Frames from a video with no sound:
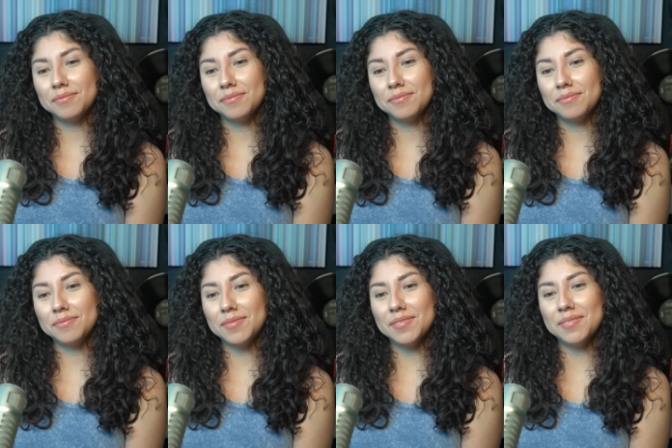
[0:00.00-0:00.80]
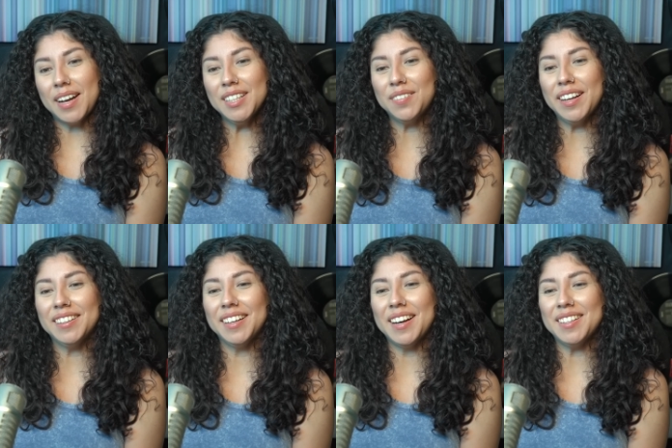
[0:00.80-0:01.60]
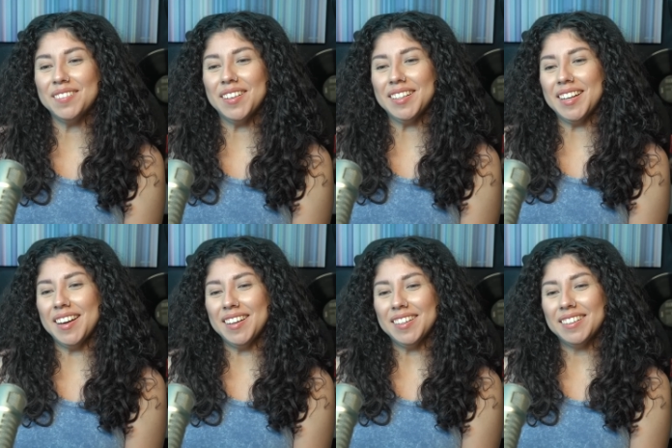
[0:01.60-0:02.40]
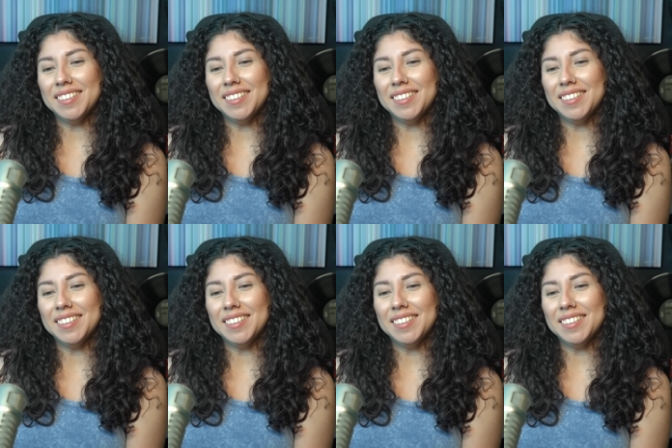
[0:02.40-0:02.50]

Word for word: Why is Frank looking oh, at them like shit. that?